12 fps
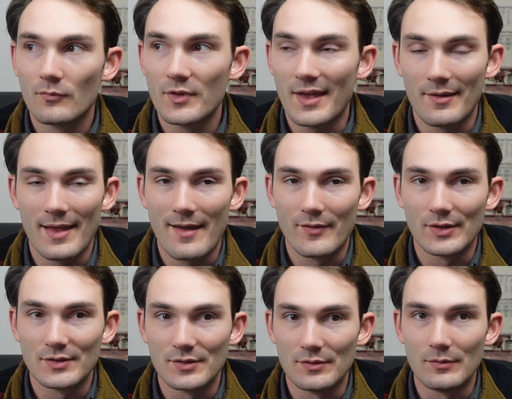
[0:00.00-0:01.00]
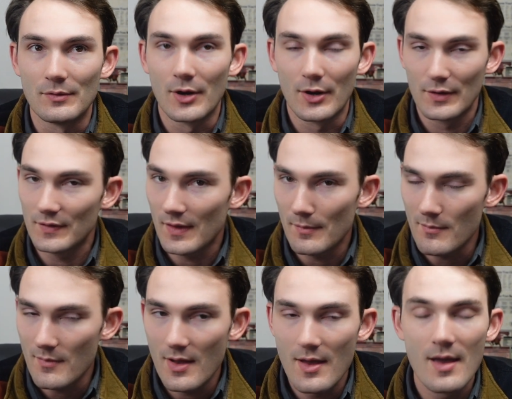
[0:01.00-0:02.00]
without having to hurt
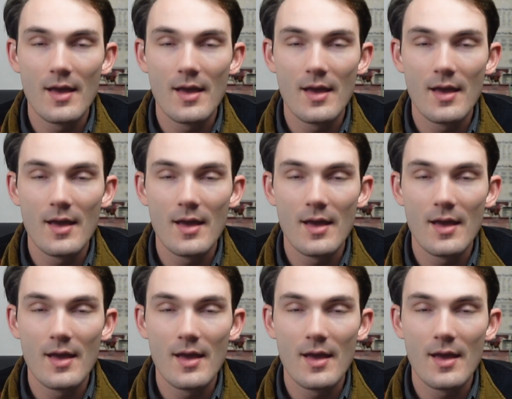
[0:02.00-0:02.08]
them,